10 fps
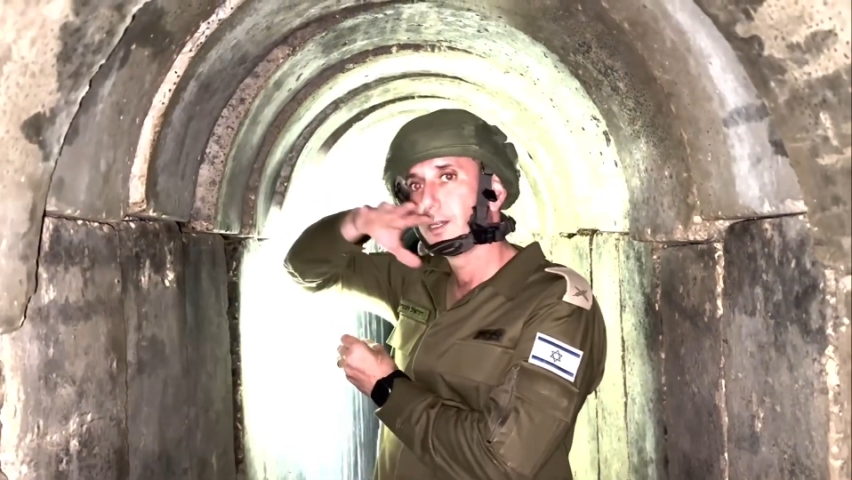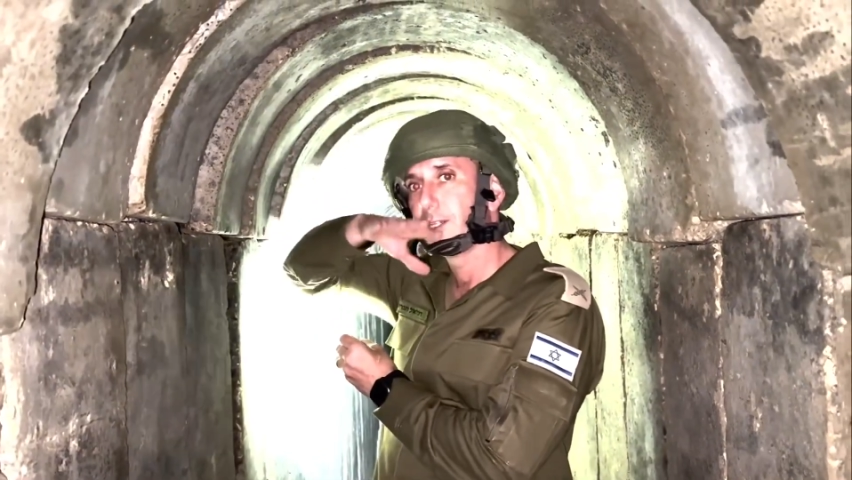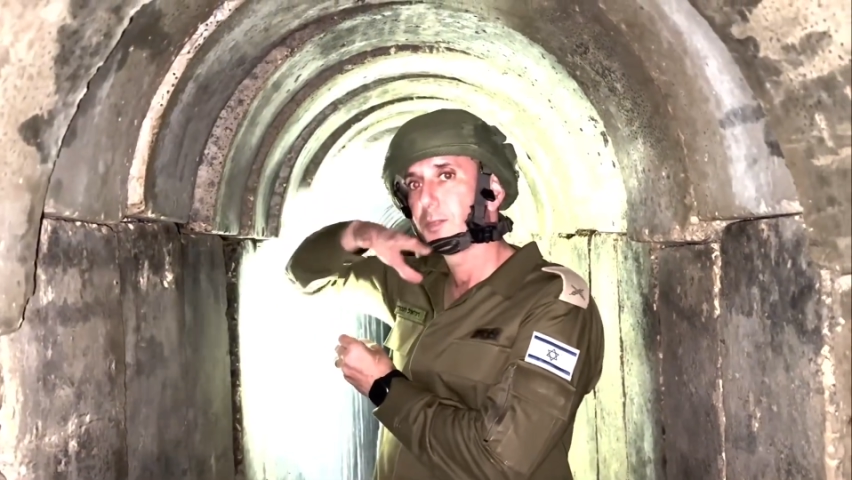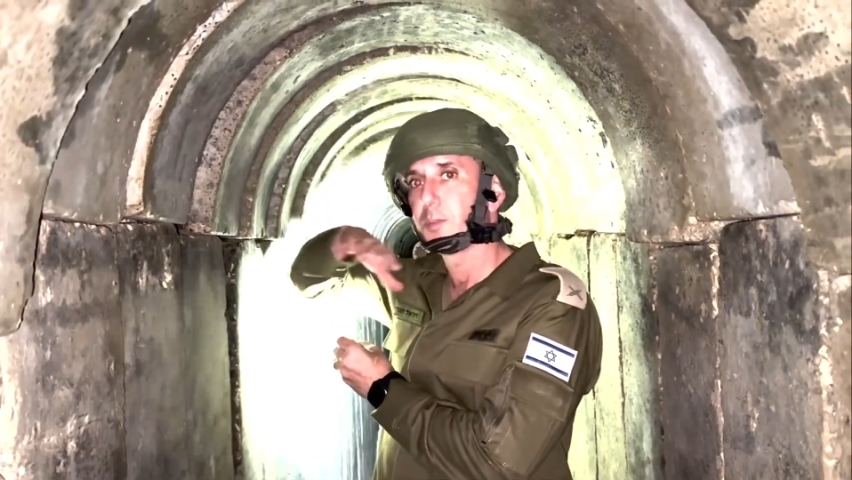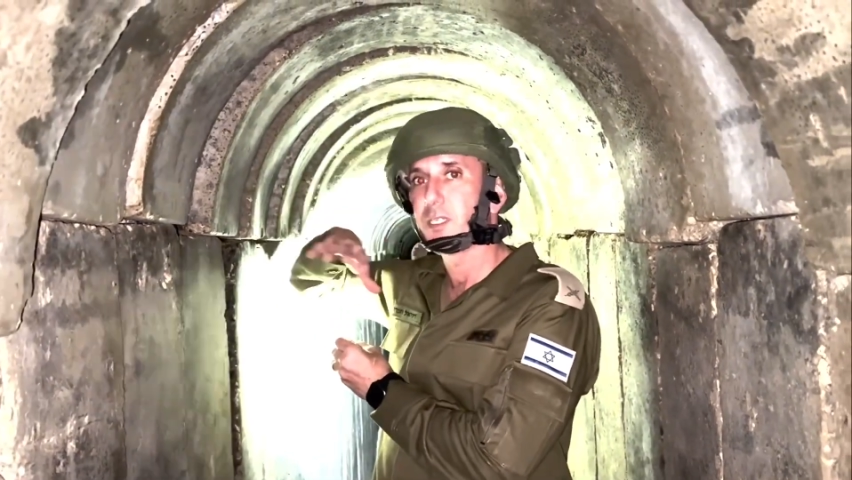
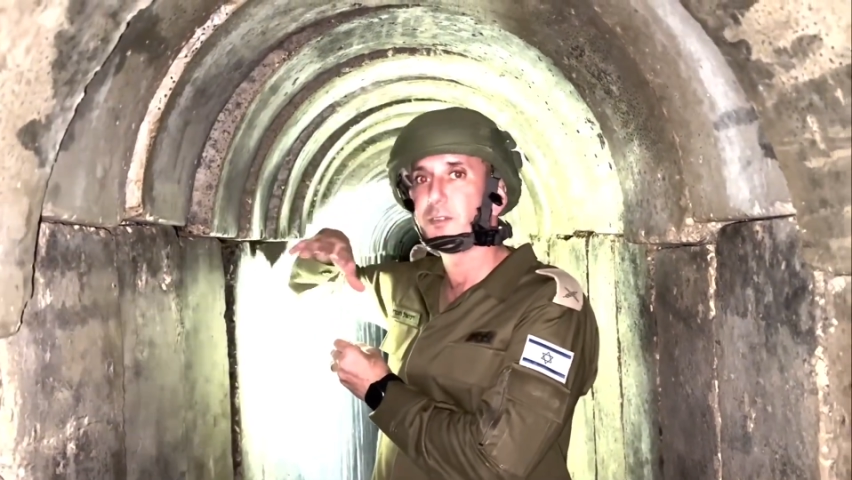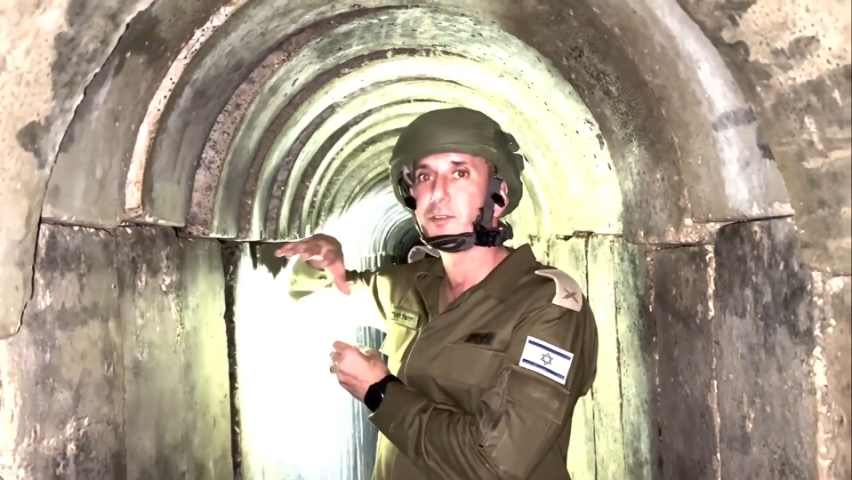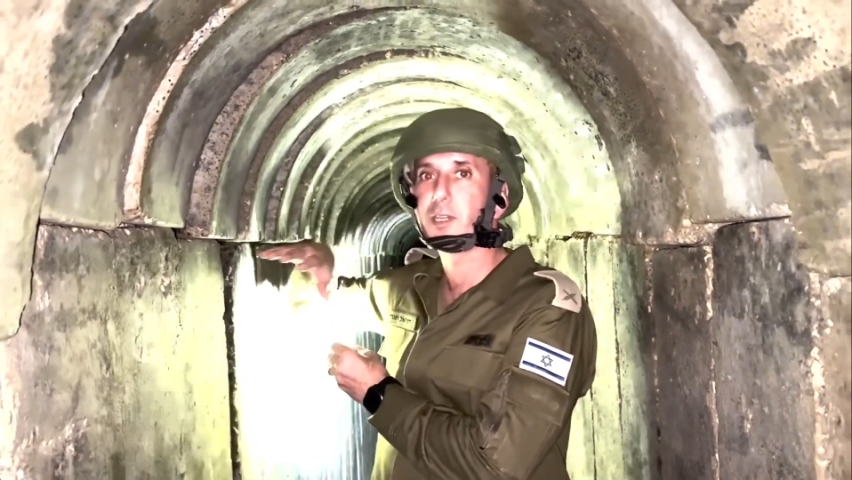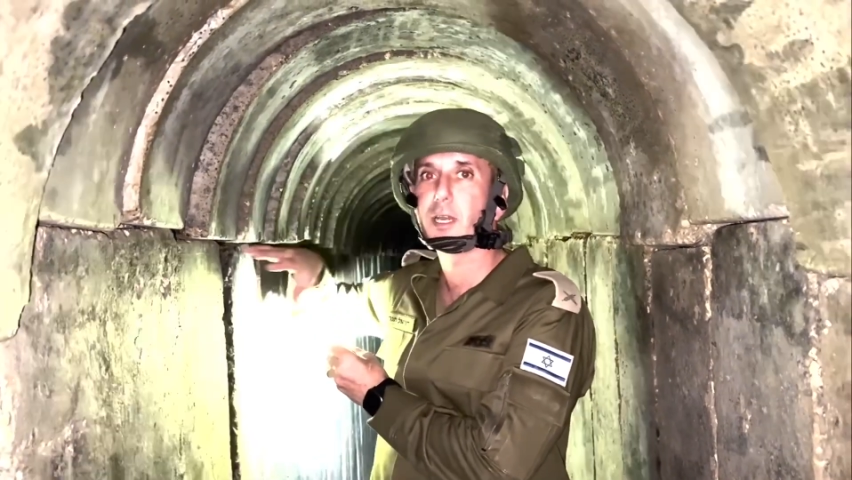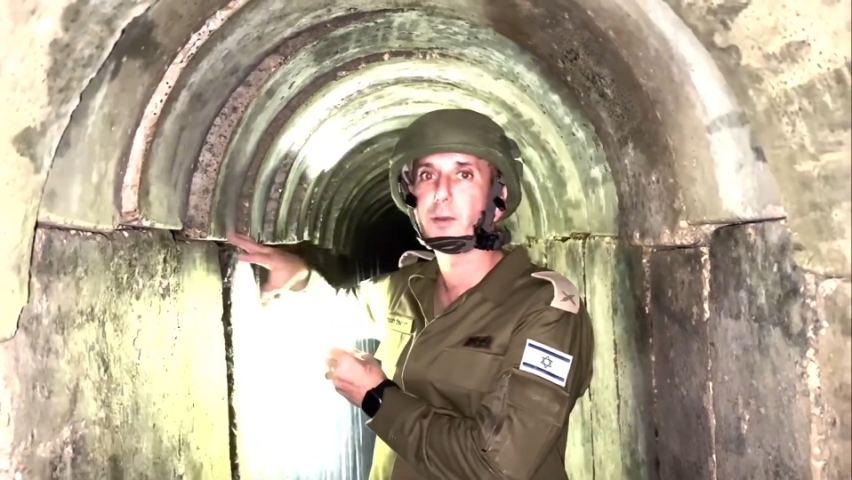
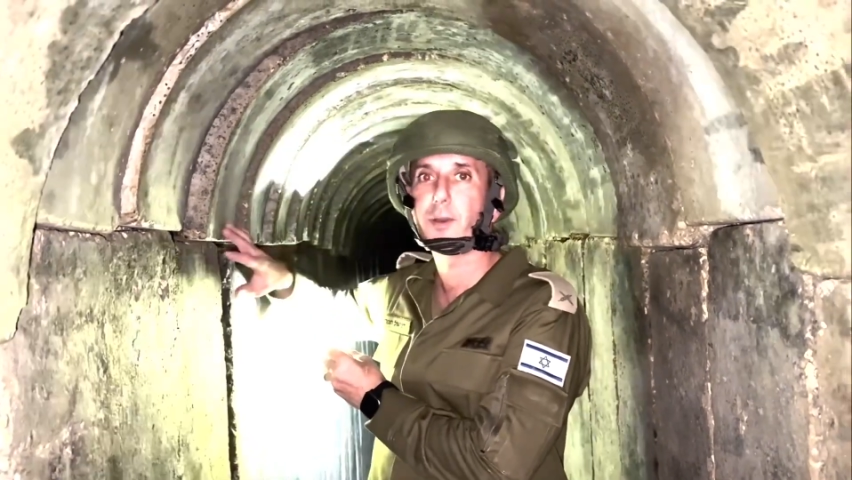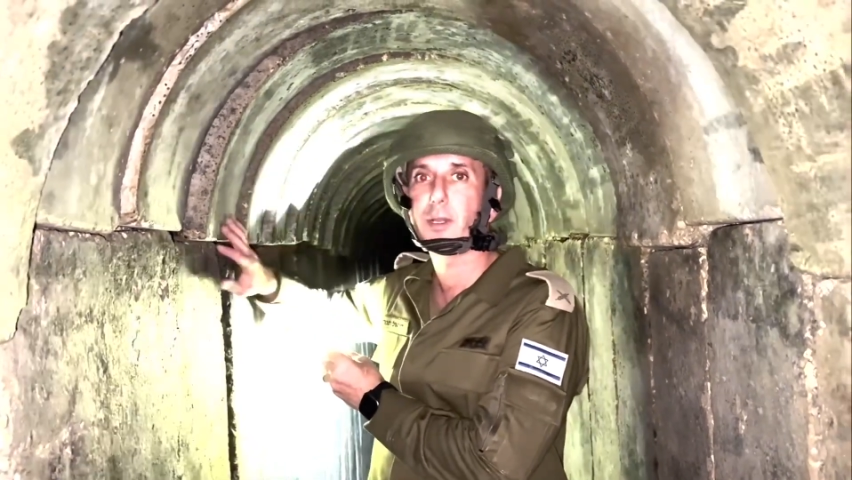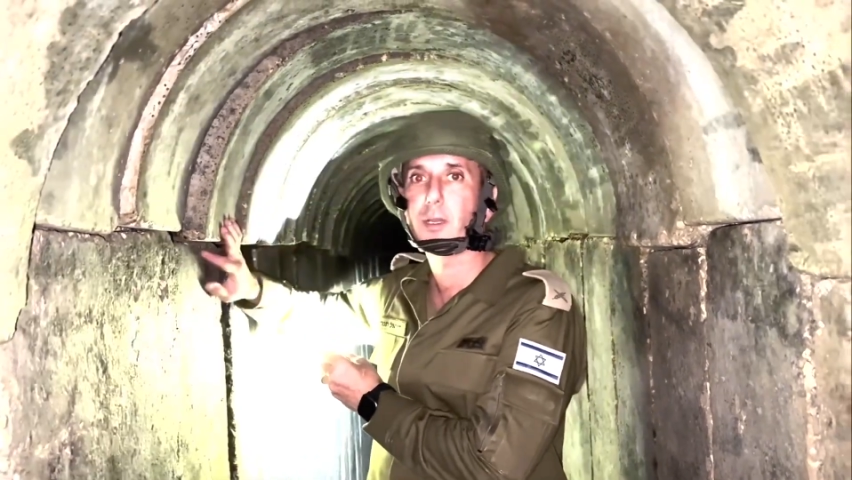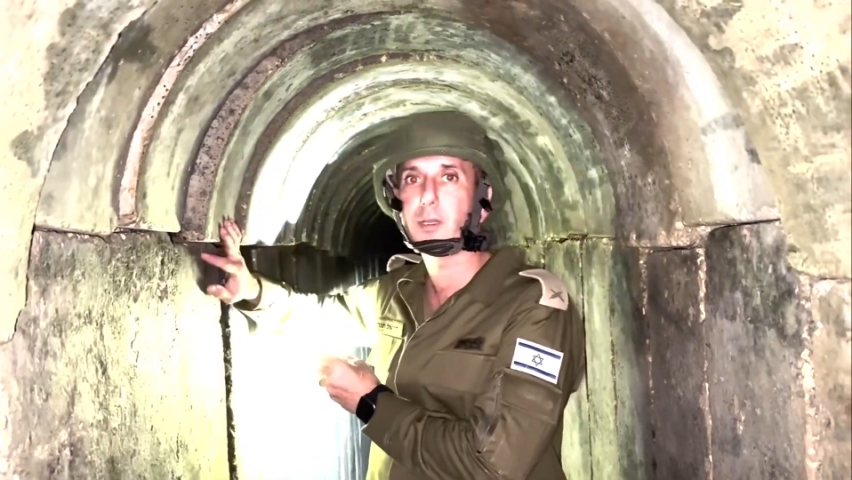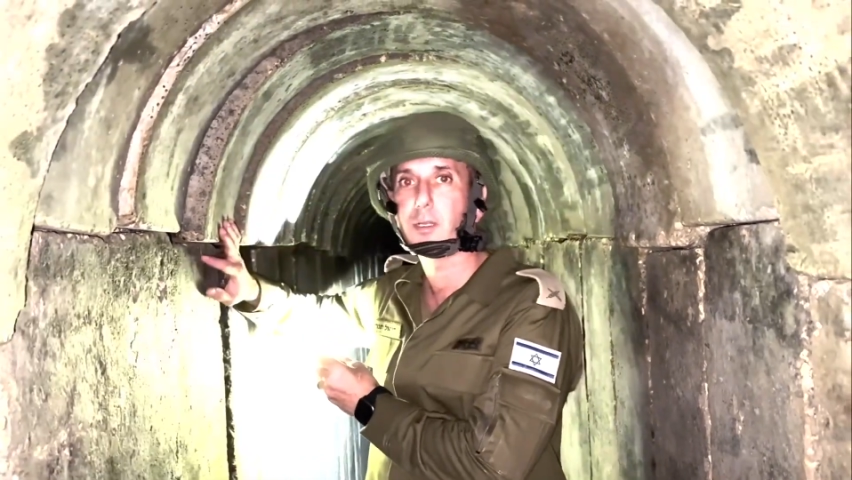specific
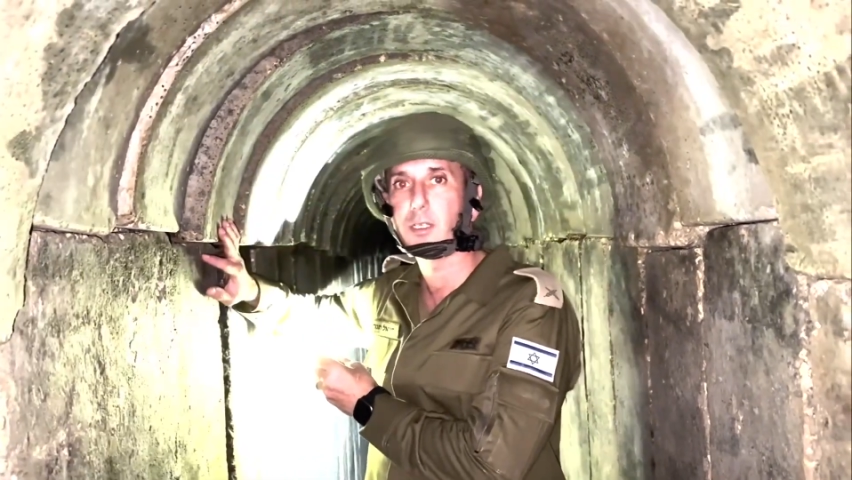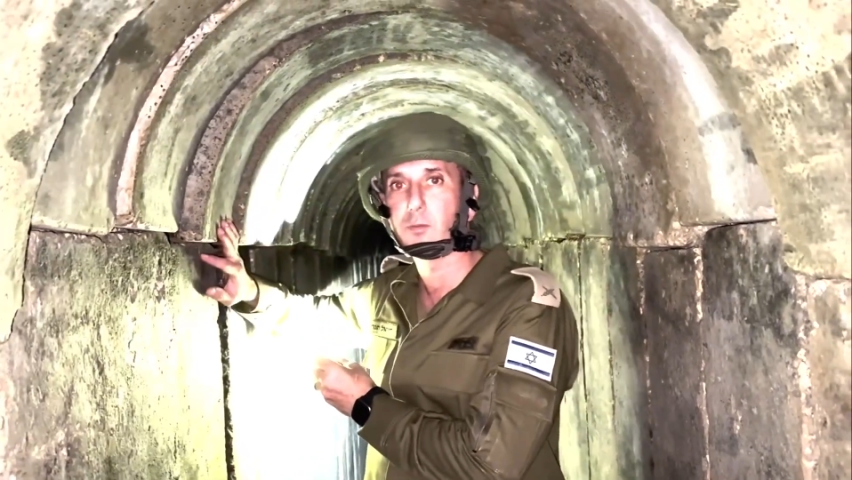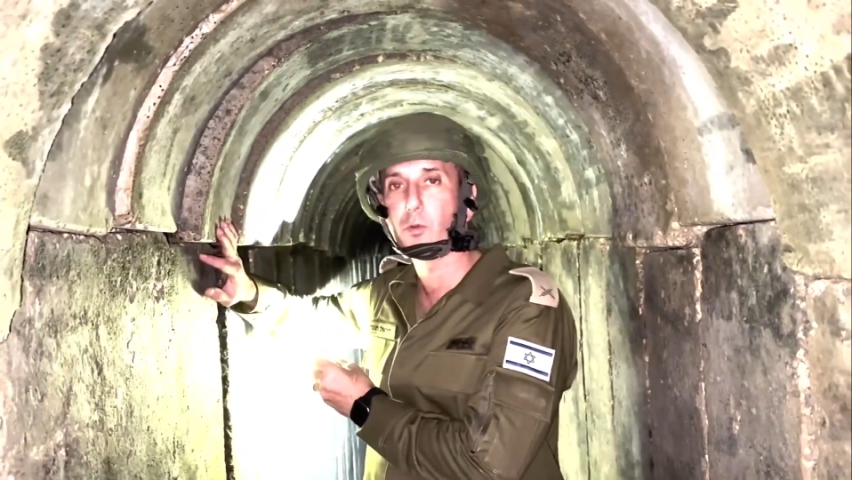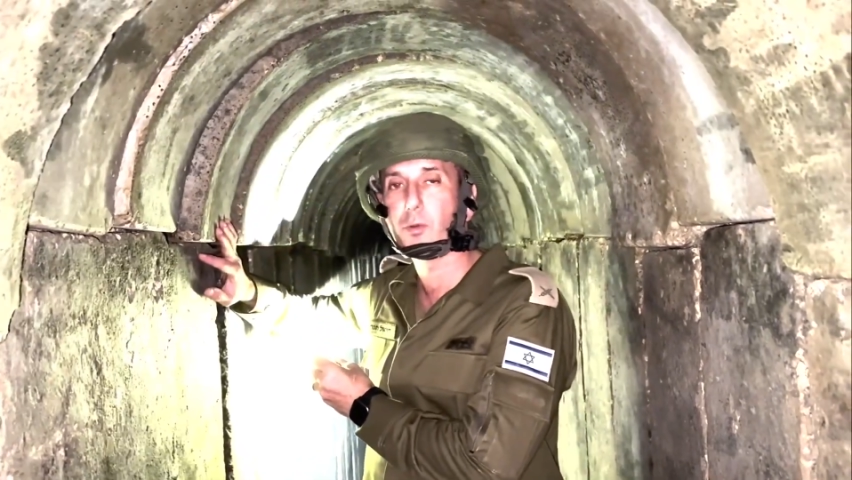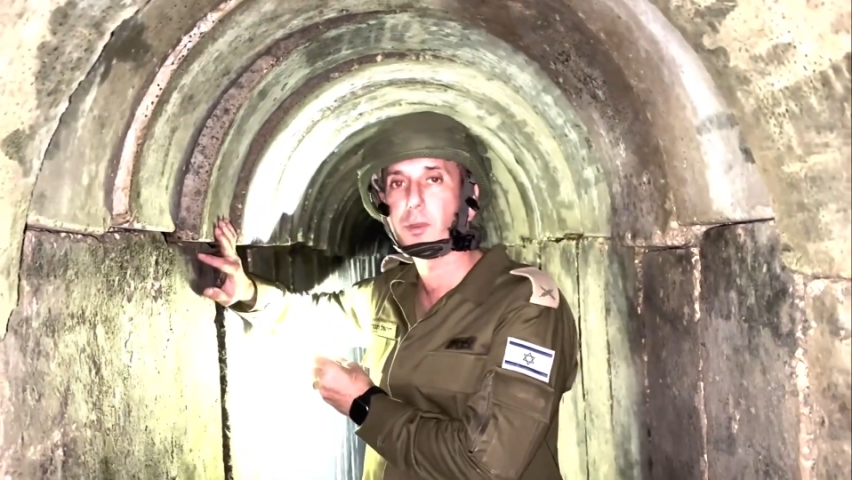area is
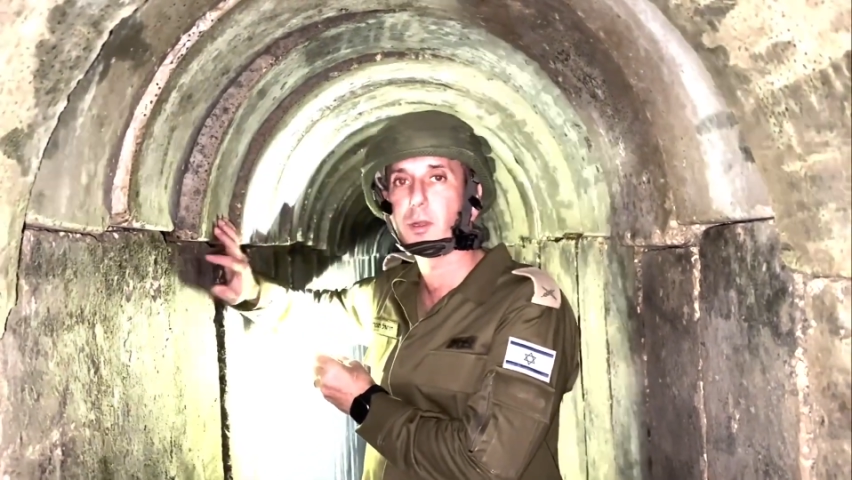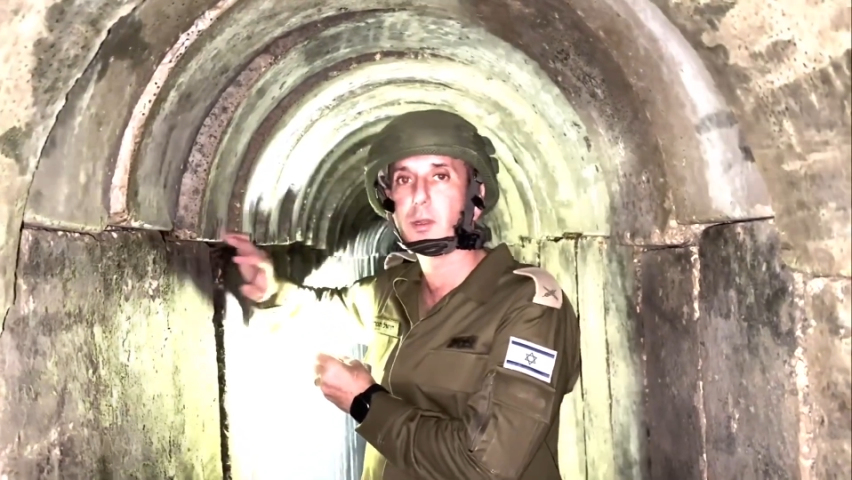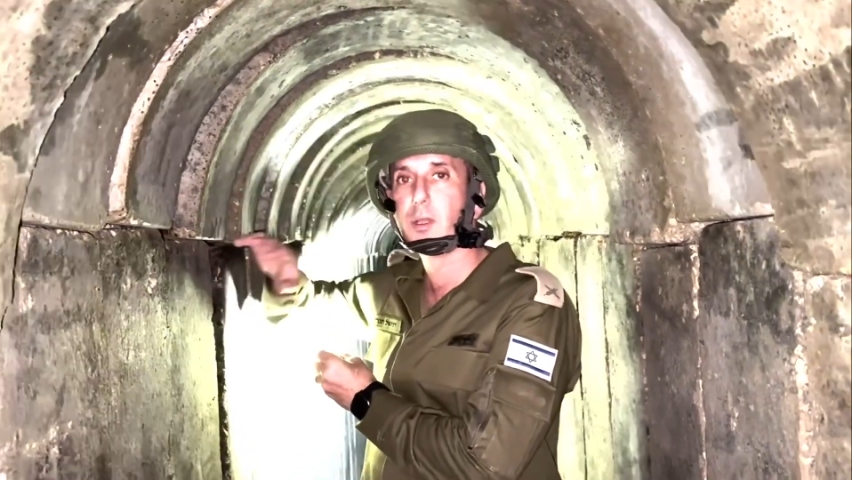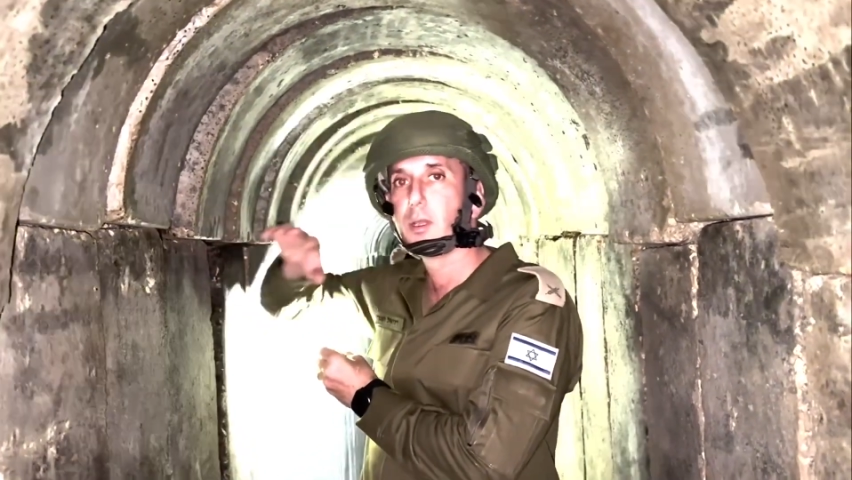more than